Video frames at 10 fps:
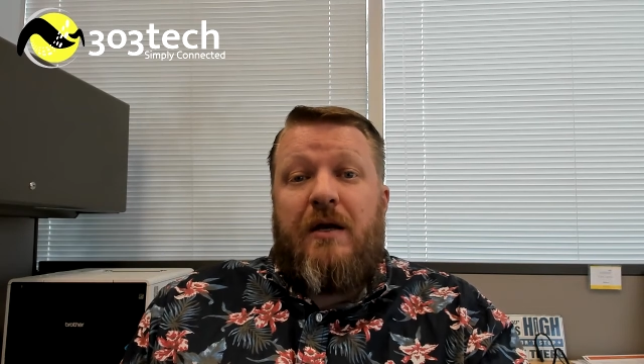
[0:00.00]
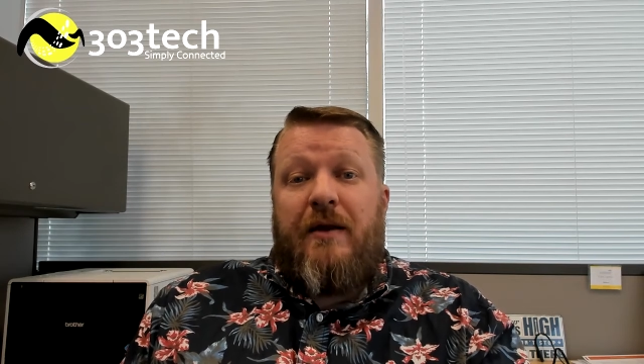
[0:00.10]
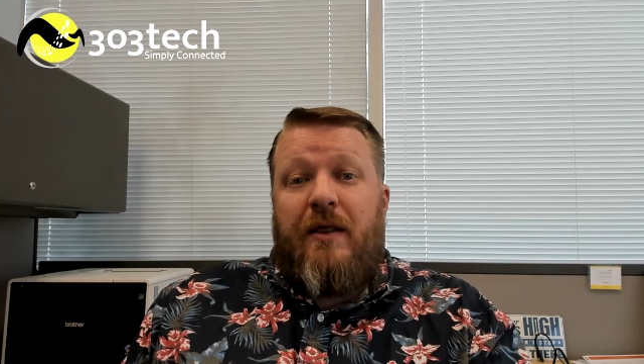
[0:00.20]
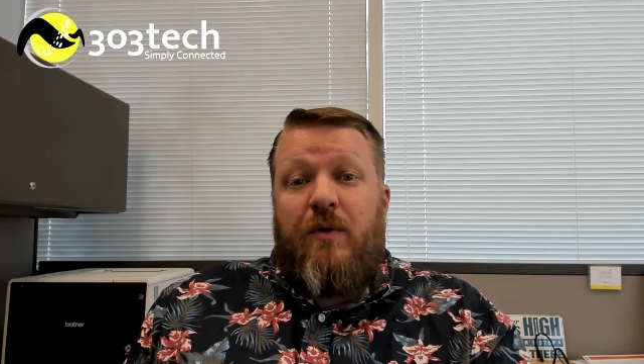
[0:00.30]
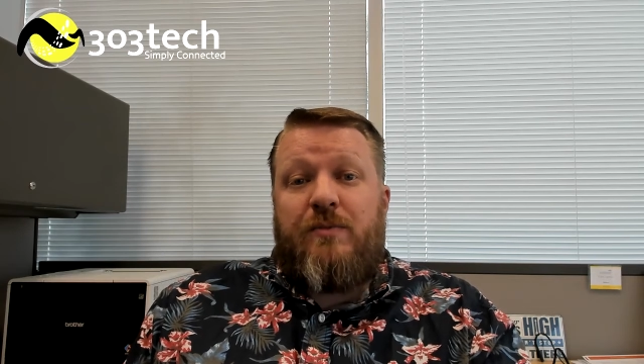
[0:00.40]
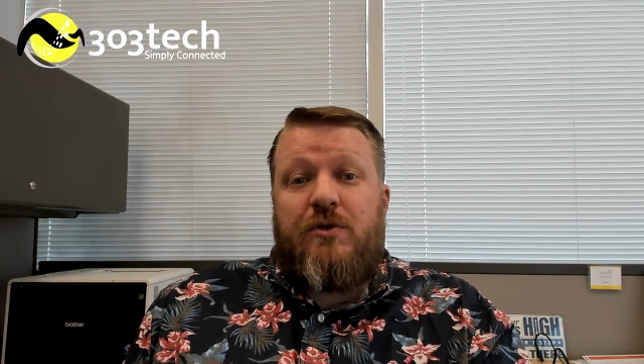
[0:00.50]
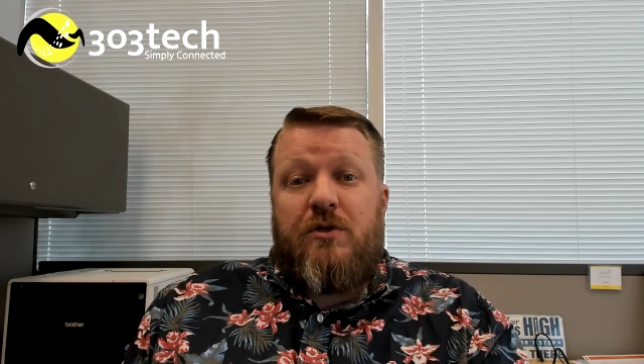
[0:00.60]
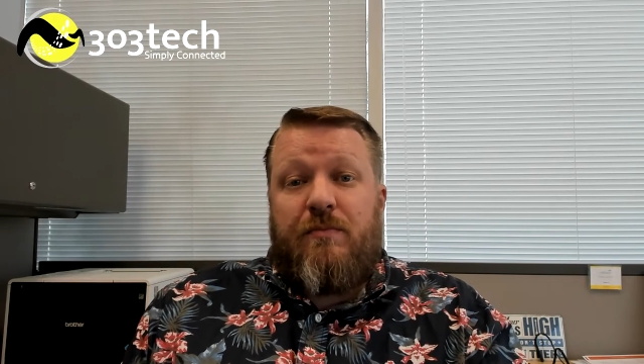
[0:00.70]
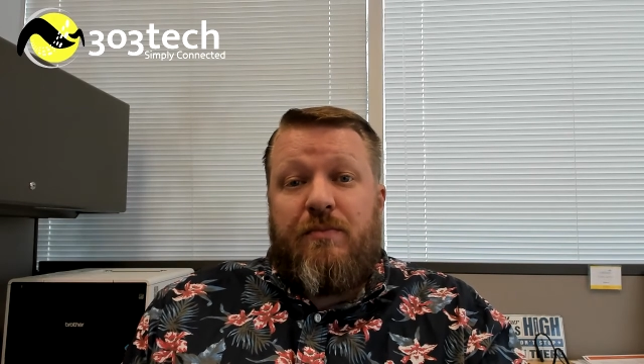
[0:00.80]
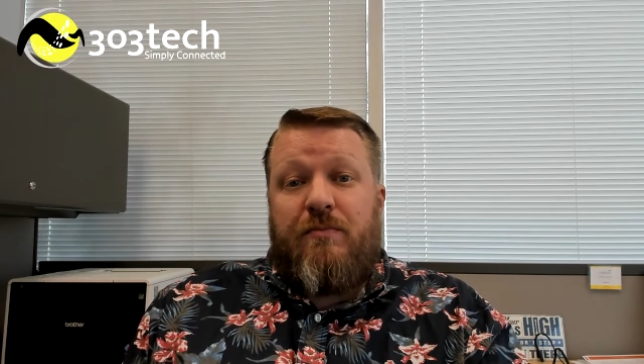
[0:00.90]
and now the
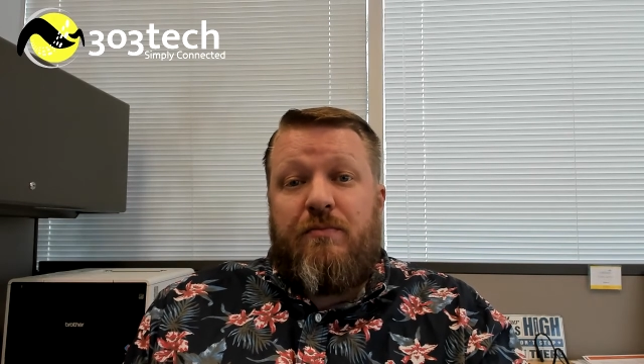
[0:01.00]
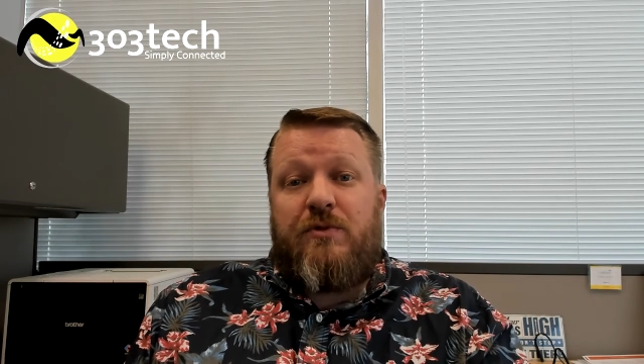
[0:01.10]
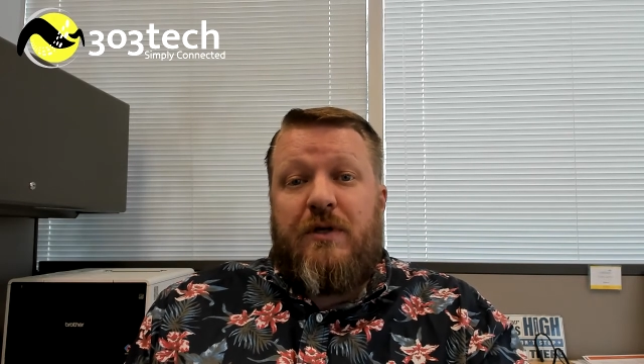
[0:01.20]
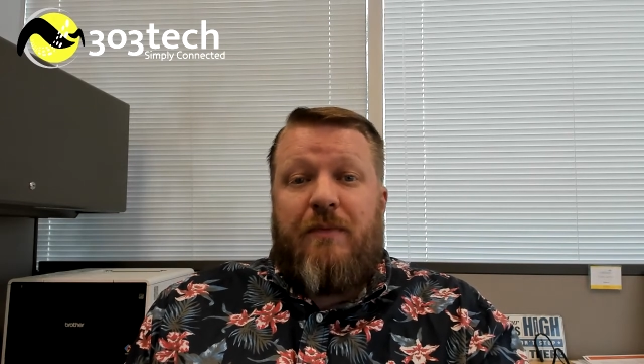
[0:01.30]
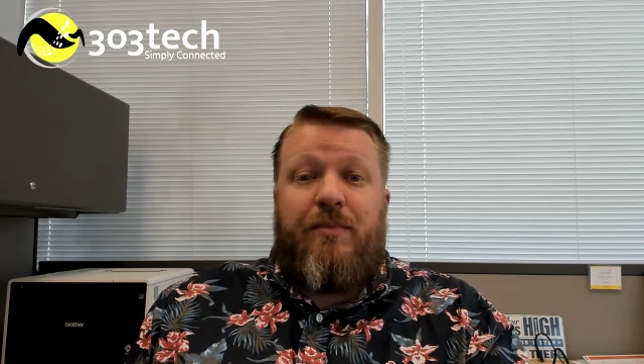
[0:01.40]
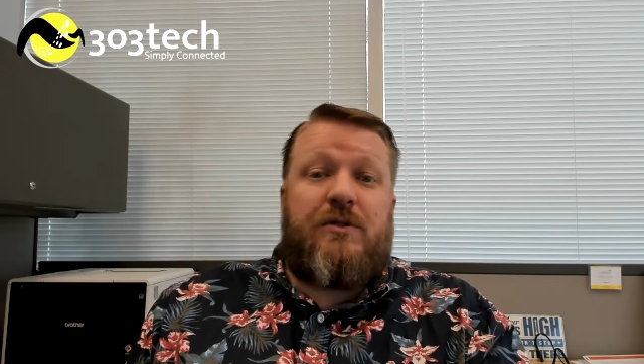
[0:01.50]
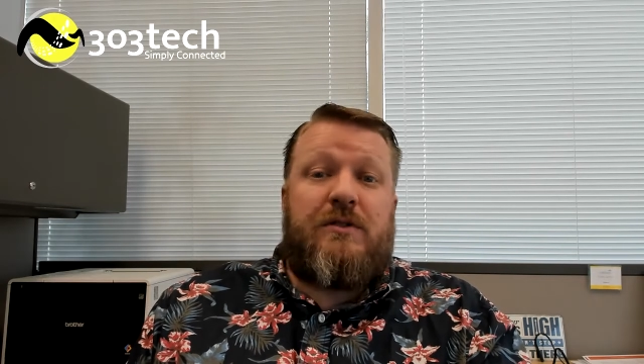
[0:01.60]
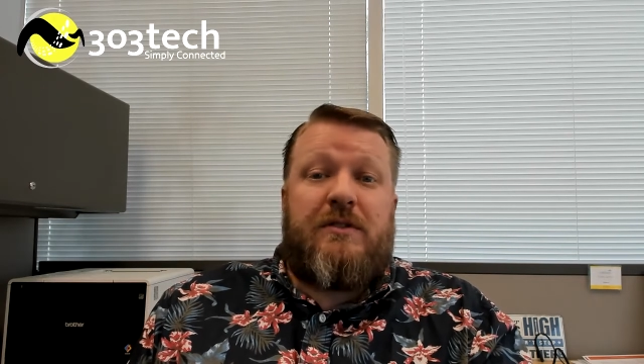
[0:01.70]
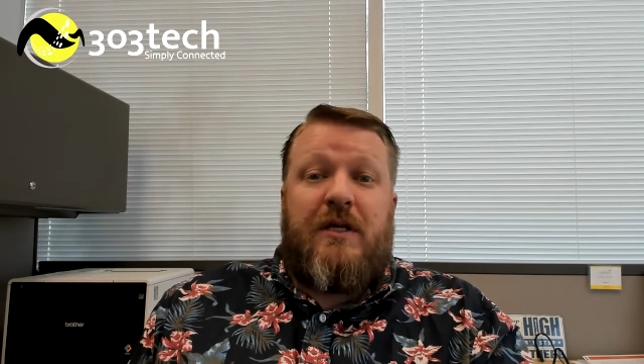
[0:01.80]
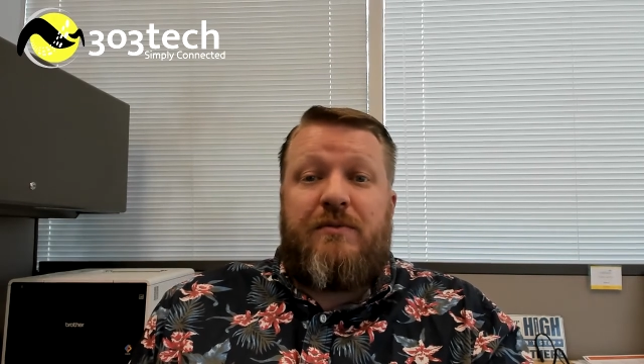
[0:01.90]
website
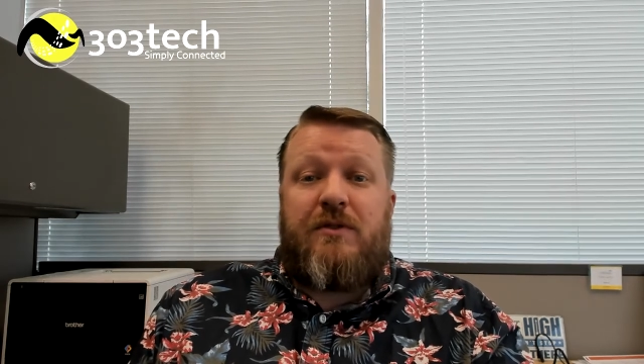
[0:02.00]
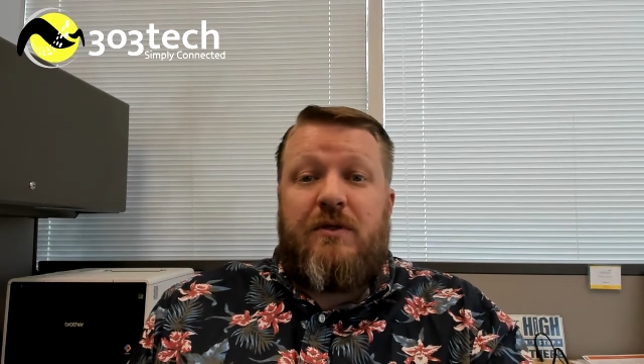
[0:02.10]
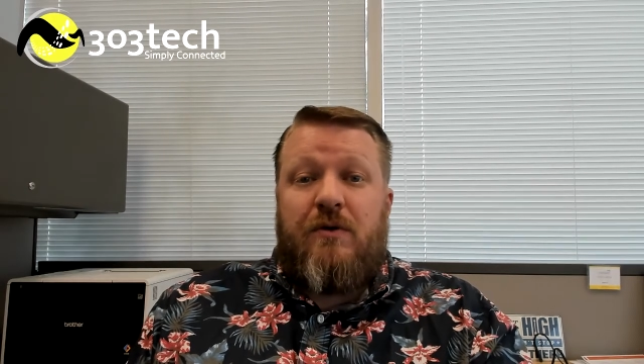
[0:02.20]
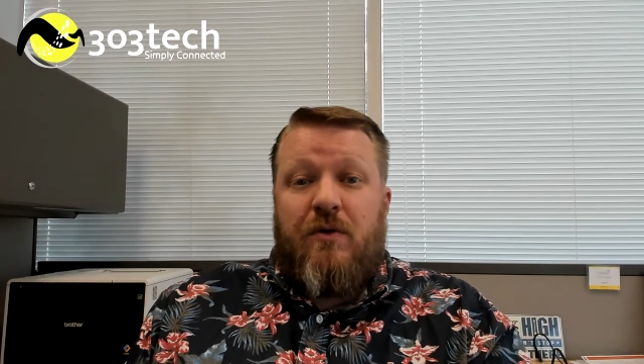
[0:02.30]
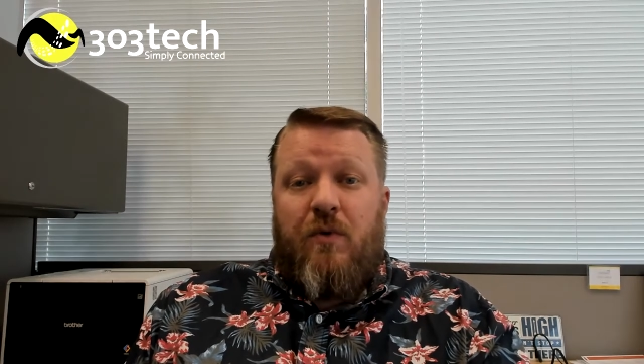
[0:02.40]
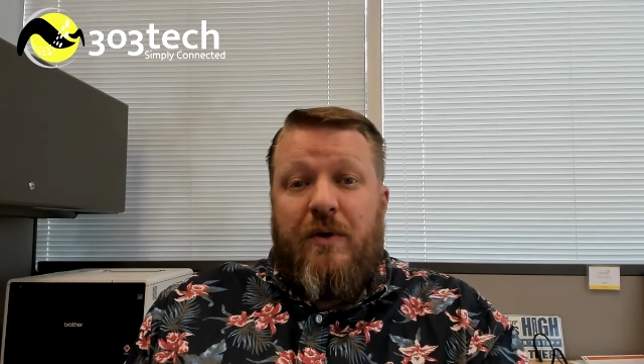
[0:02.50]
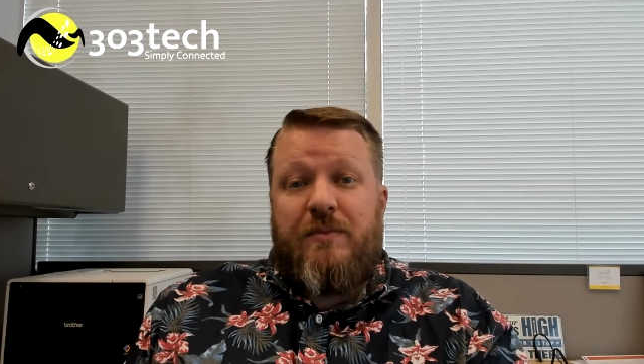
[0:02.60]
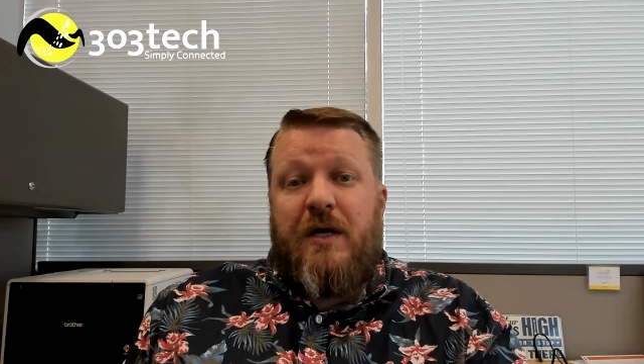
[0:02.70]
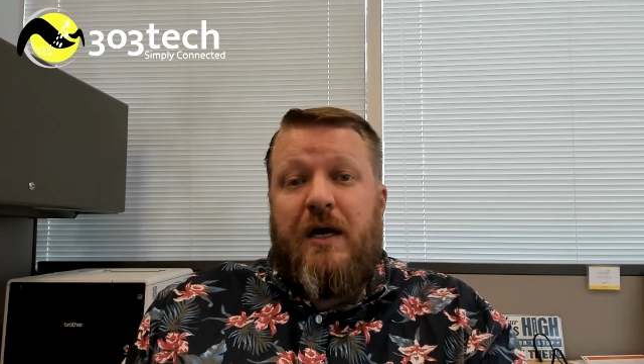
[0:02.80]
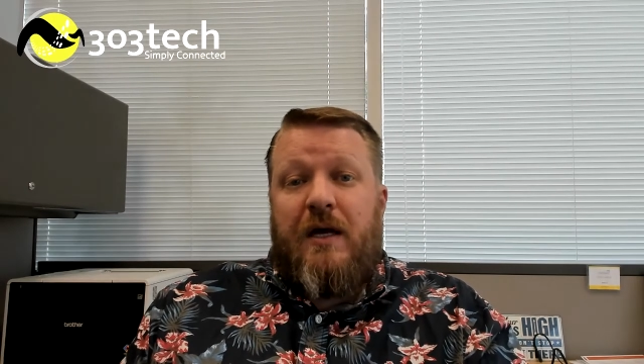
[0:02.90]
person sets up the
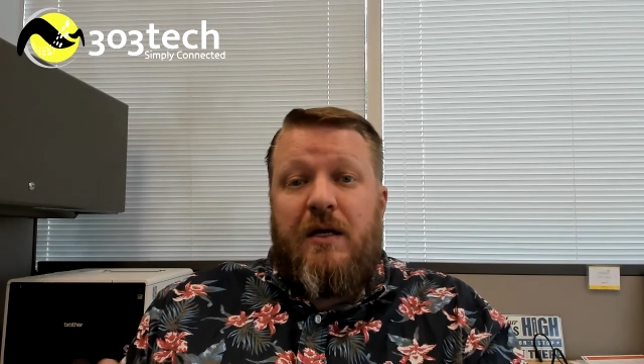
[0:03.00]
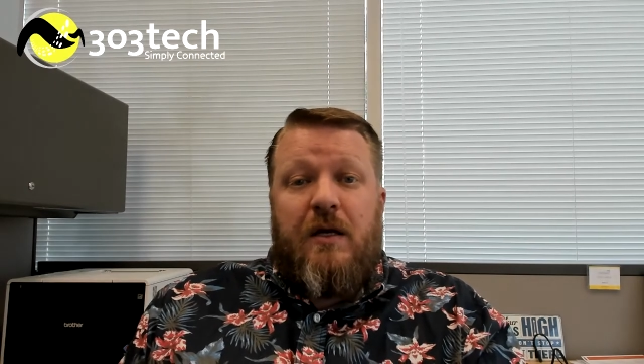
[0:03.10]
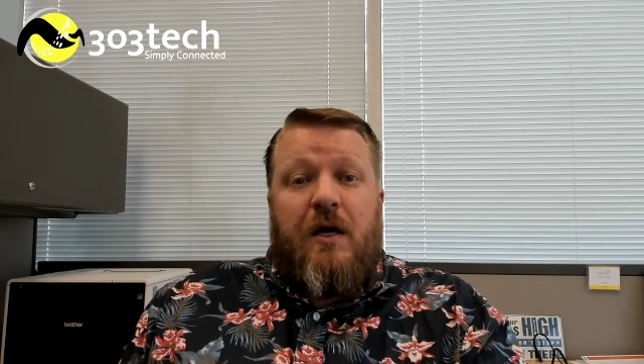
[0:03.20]
website,